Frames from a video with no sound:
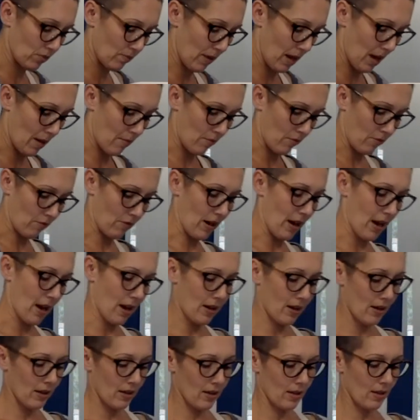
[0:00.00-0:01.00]
my
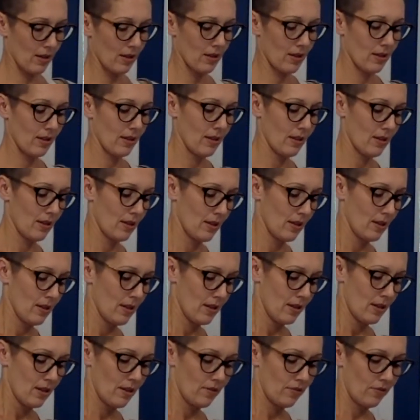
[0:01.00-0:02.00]
meringue
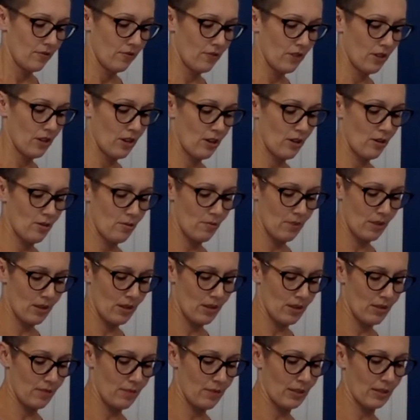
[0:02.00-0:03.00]
from
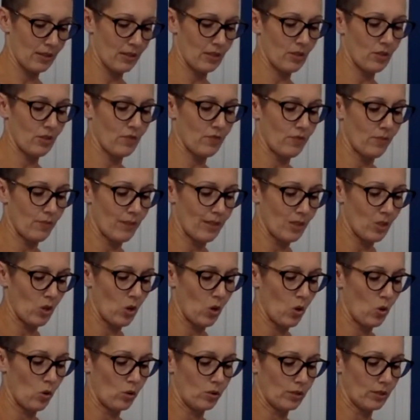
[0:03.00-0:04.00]
the mixer, from its
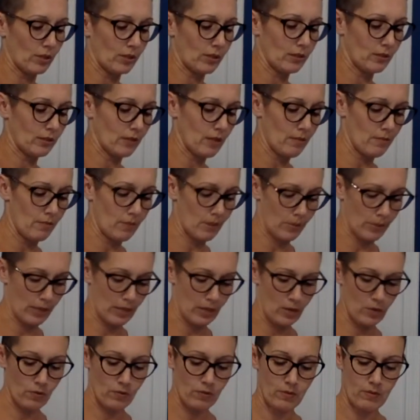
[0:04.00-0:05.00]
holder. Yep, there we
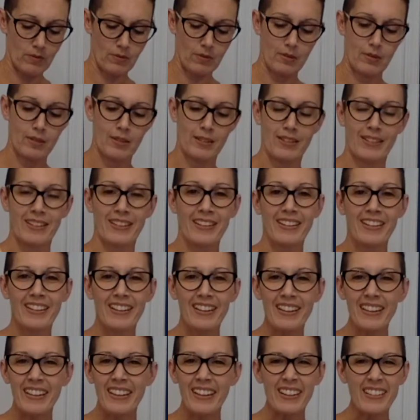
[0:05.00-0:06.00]
go.
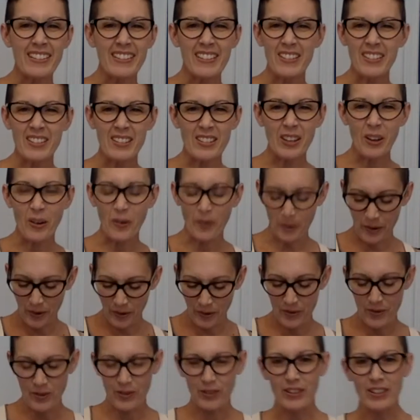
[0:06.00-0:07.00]
It's so
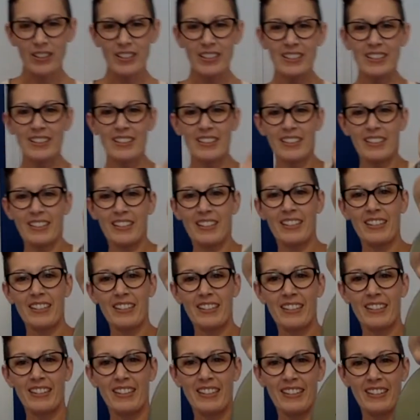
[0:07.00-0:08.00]
cool. Look.
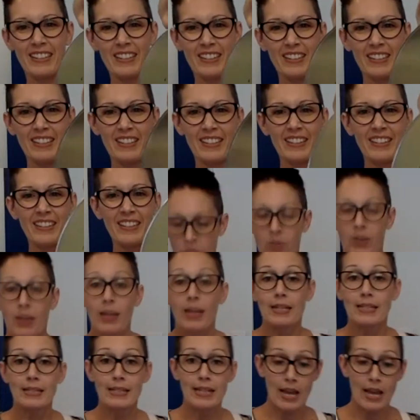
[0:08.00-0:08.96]
Okay,